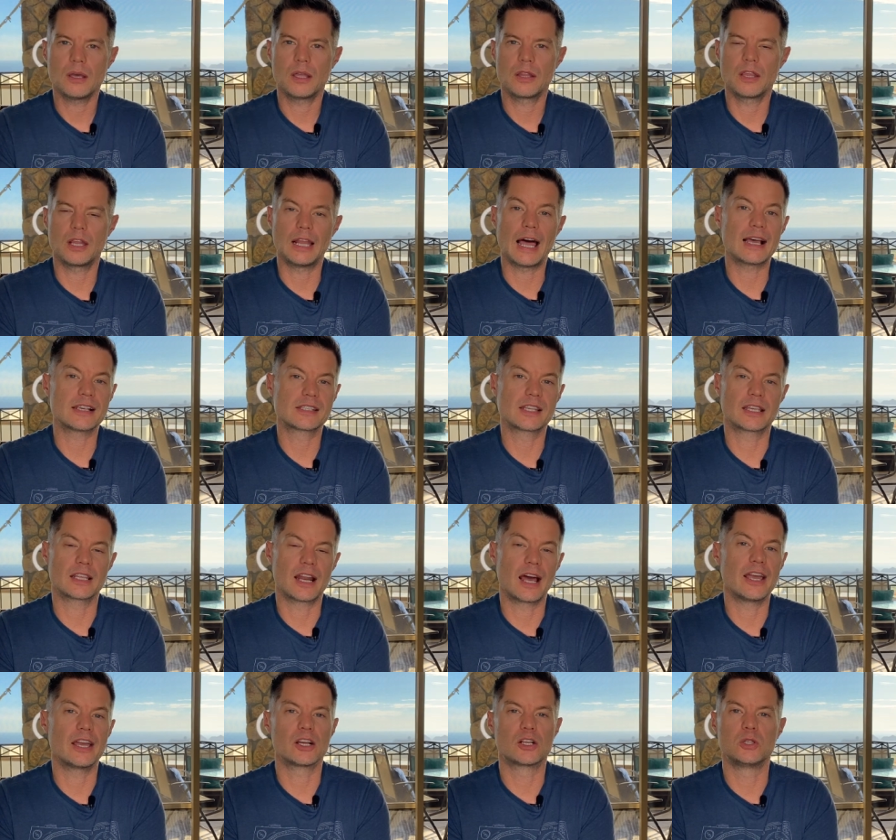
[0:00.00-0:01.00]
The last thing that
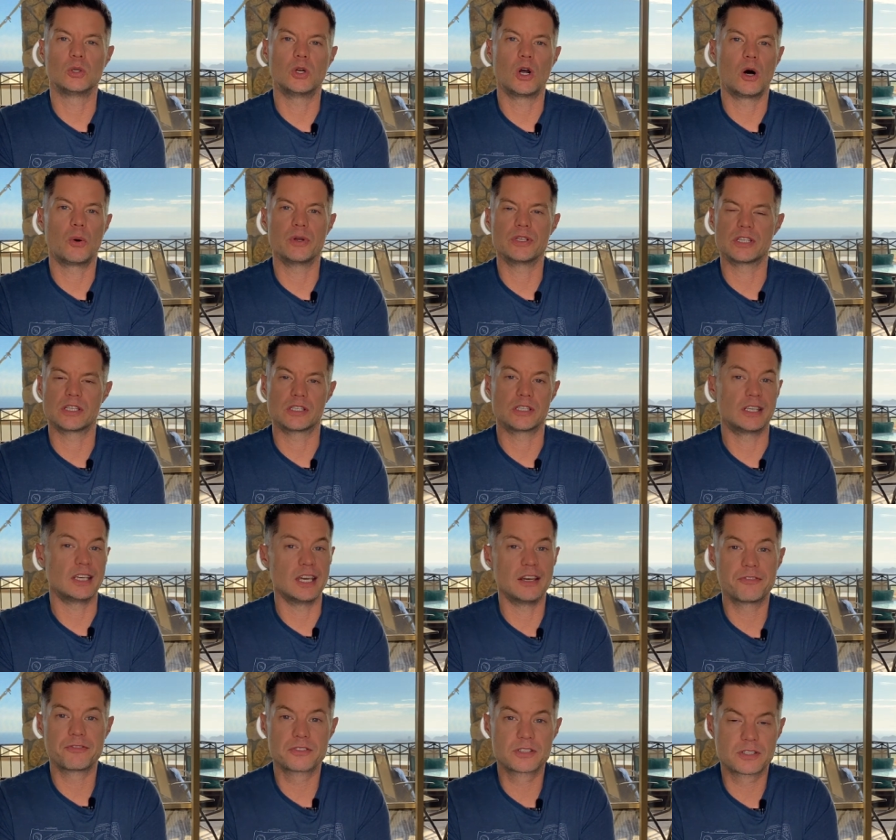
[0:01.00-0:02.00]
I include always is
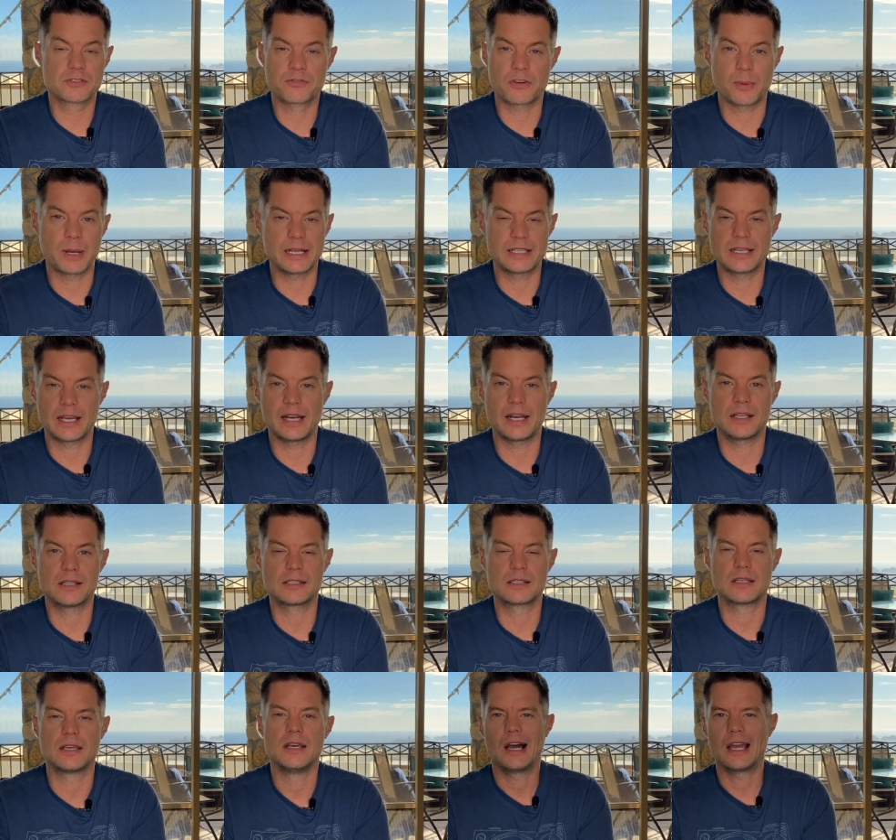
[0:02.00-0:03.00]
gifts for my
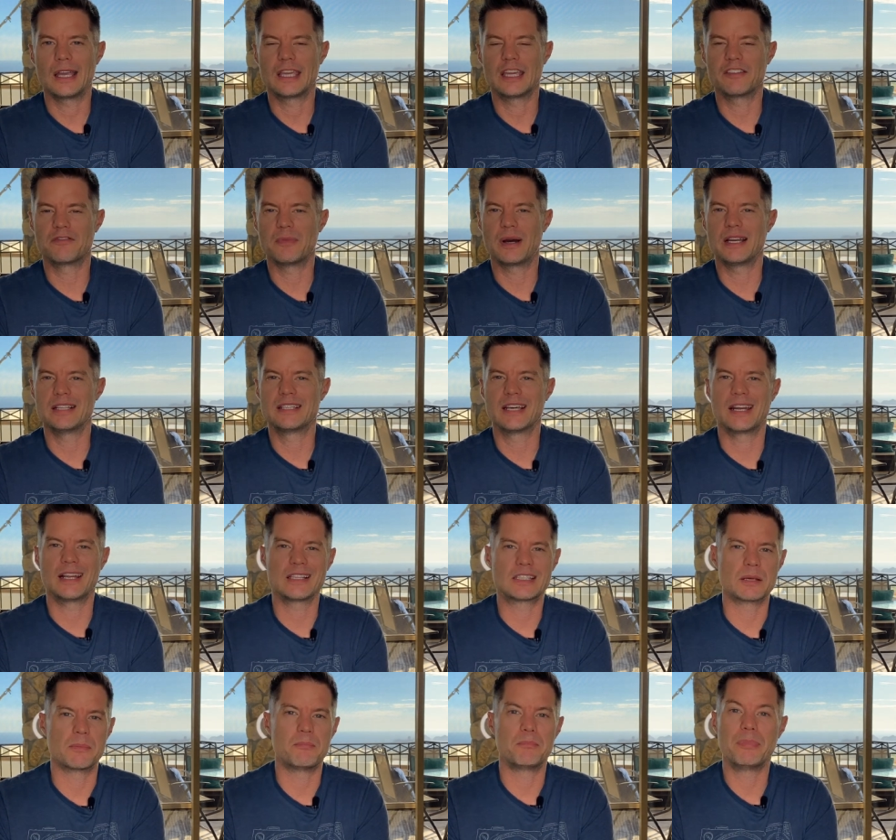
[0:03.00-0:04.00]
tenants. I give my
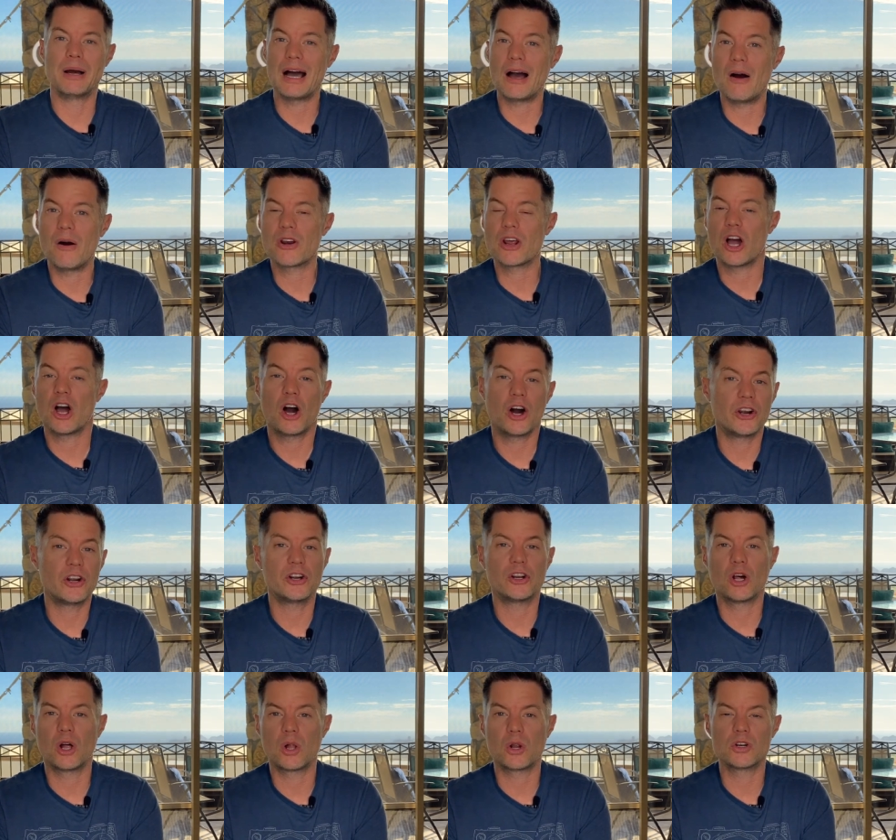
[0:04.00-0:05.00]
tenants about
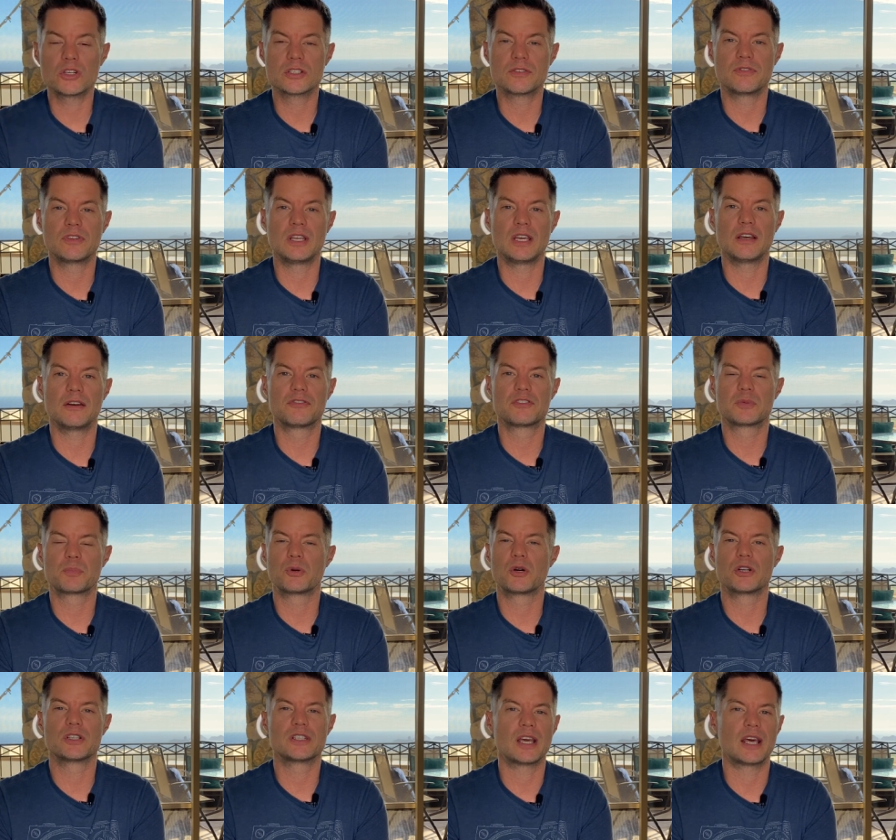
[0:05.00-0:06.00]
$100 of gifts
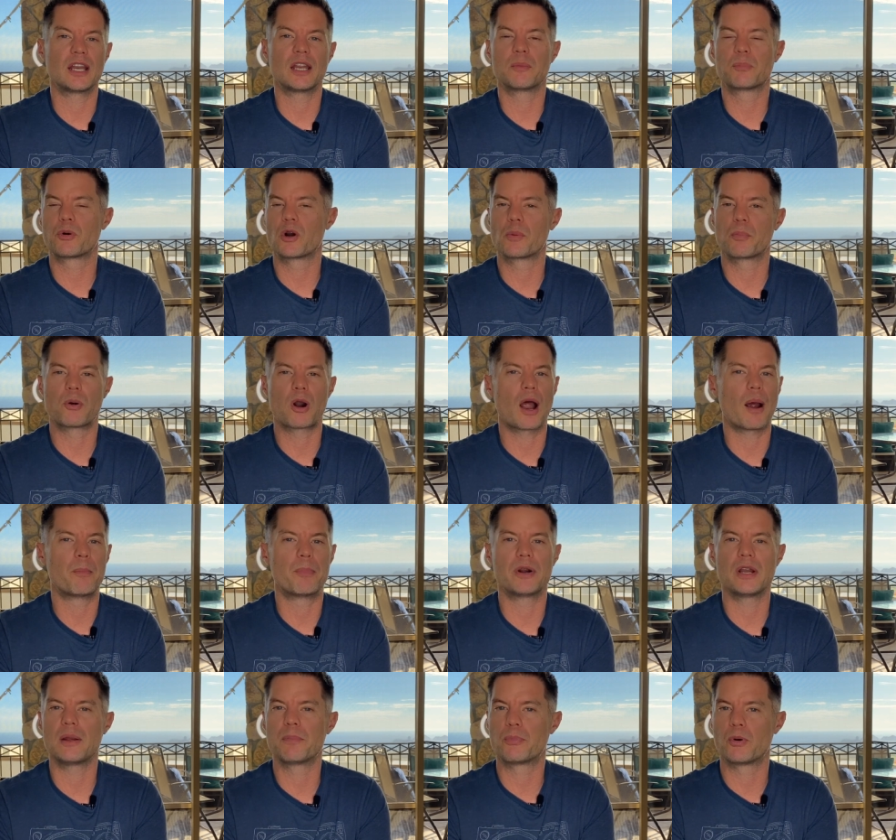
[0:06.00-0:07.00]
per tenant, per
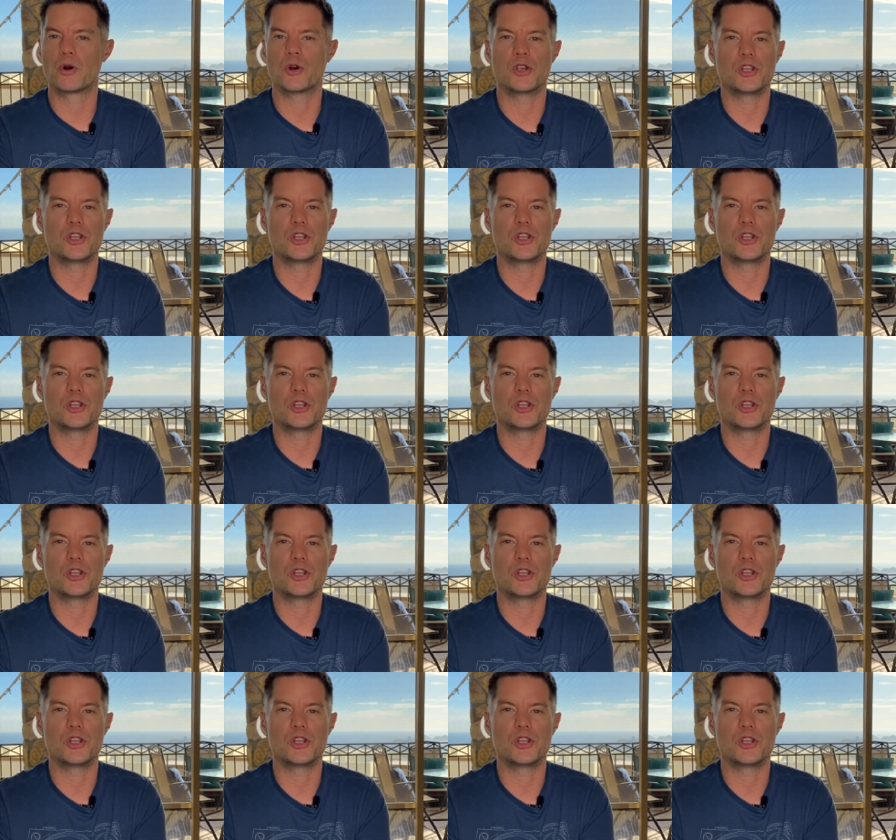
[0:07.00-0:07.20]
property, per